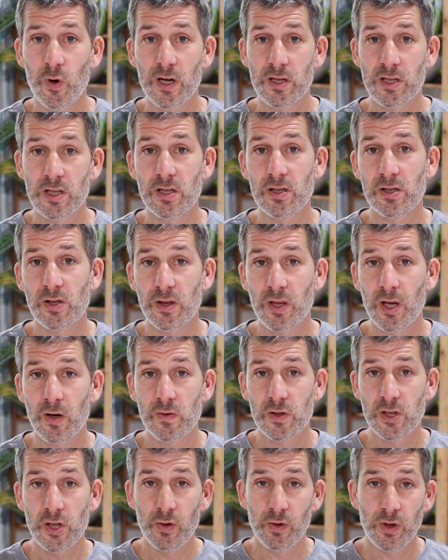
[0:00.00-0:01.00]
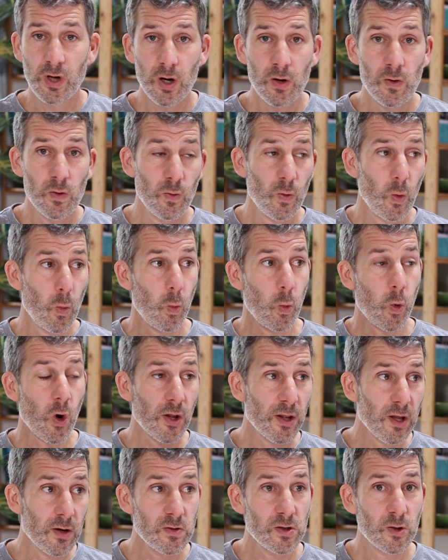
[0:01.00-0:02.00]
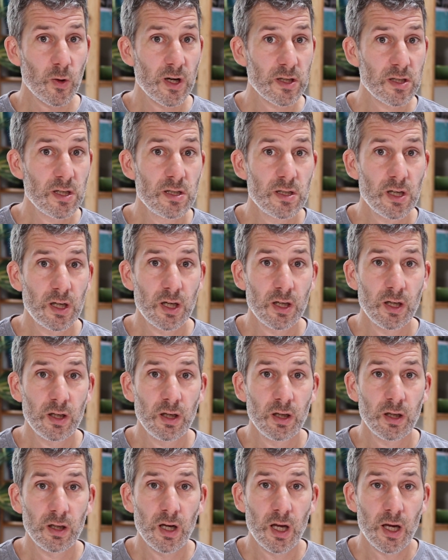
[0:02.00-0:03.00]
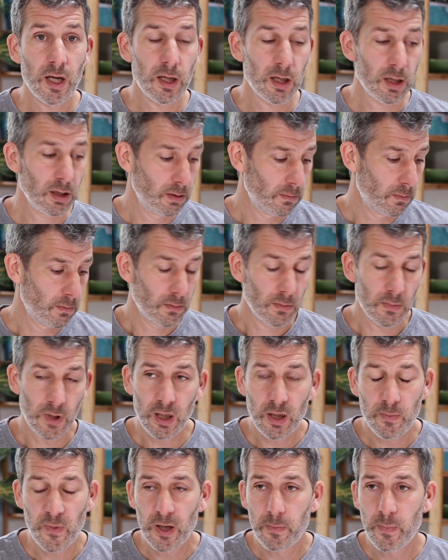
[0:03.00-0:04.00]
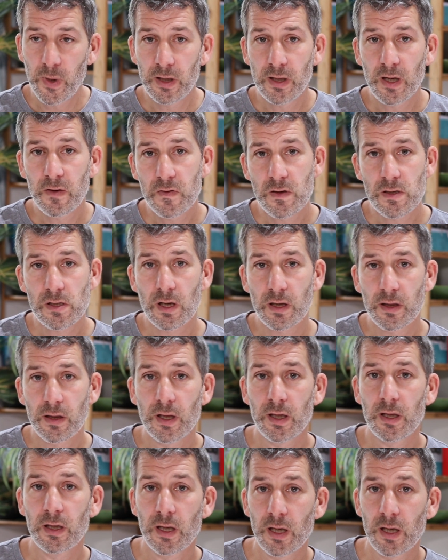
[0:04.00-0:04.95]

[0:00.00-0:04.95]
questions on those so you know what those questions are going to look like. That can make a big difference, I think,